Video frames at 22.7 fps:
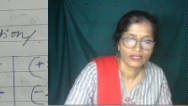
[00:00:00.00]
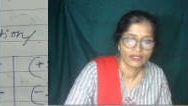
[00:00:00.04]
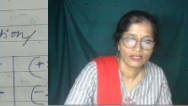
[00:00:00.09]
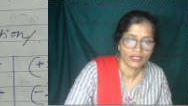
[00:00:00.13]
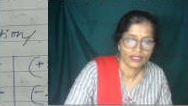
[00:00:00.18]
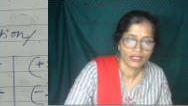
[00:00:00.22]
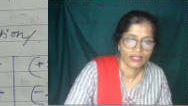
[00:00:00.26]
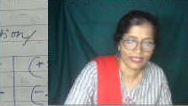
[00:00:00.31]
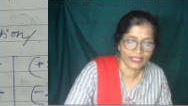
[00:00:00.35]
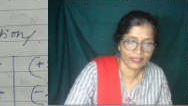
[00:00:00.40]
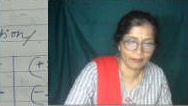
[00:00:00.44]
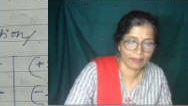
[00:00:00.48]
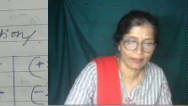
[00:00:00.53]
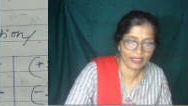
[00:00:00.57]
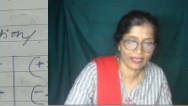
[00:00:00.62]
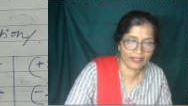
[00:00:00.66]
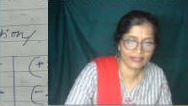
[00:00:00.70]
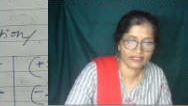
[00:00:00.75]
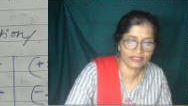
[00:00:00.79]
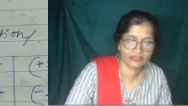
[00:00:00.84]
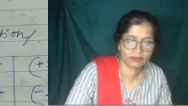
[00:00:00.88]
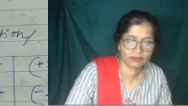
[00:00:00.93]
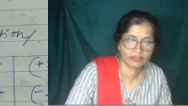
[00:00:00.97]
And
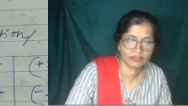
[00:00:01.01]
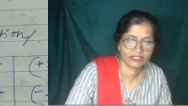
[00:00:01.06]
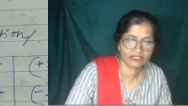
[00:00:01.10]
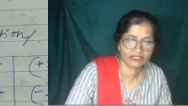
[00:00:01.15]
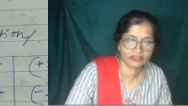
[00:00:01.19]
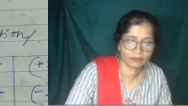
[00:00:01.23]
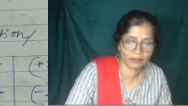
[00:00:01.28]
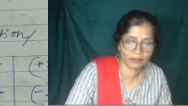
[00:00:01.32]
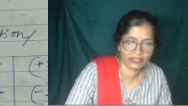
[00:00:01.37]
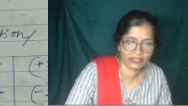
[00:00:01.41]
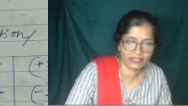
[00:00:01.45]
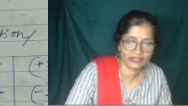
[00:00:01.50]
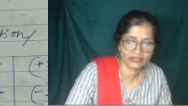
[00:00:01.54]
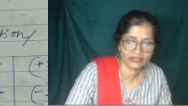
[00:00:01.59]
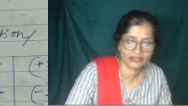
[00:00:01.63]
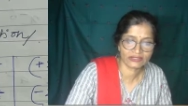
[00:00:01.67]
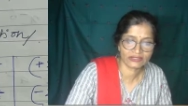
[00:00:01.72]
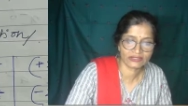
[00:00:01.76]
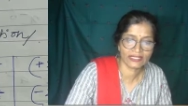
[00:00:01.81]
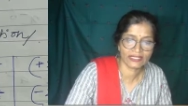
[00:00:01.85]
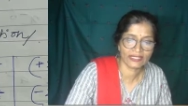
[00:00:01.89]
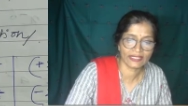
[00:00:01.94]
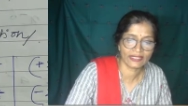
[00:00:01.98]
minus plus plus,
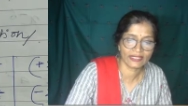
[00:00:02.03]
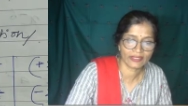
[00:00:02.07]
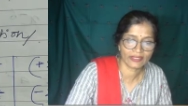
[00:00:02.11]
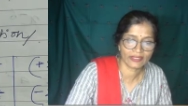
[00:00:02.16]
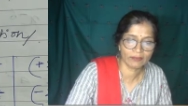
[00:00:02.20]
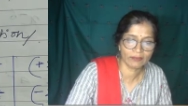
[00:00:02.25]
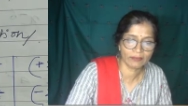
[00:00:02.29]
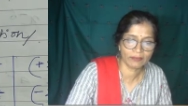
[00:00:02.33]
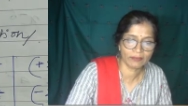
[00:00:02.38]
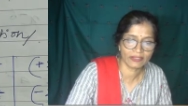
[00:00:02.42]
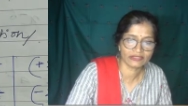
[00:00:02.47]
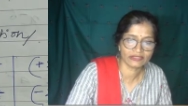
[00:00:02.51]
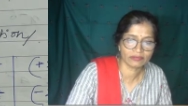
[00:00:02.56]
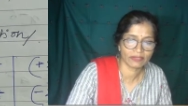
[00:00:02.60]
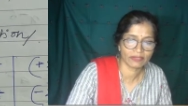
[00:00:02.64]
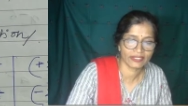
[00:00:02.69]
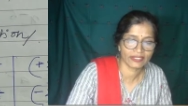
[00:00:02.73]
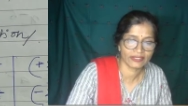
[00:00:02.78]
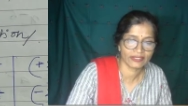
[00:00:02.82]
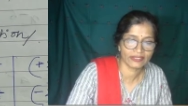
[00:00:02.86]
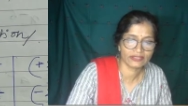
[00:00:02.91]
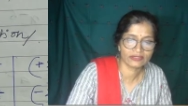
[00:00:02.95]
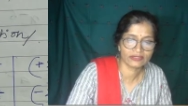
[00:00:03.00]
then again plus
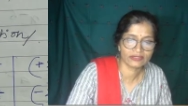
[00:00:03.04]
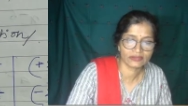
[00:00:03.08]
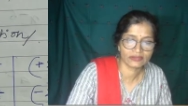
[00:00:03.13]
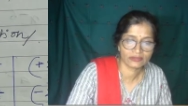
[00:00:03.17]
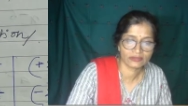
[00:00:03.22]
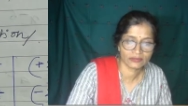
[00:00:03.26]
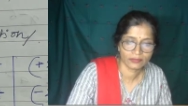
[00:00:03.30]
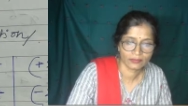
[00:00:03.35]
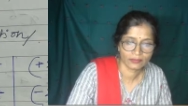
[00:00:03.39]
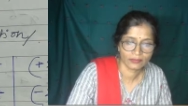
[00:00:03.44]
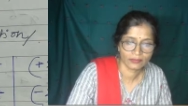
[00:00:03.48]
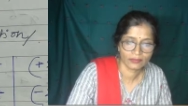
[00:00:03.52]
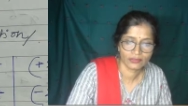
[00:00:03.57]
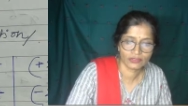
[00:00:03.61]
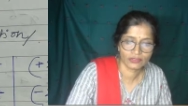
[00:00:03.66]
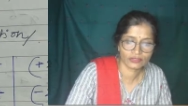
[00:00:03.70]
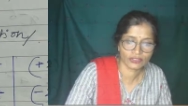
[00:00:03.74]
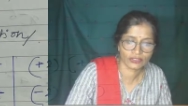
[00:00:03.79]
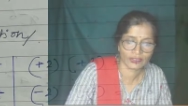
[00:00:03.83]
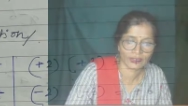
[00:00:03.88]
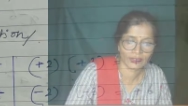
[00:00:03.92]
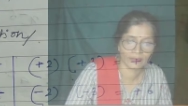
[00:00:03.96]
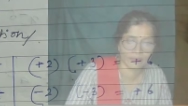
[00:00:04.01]
minus, sorry,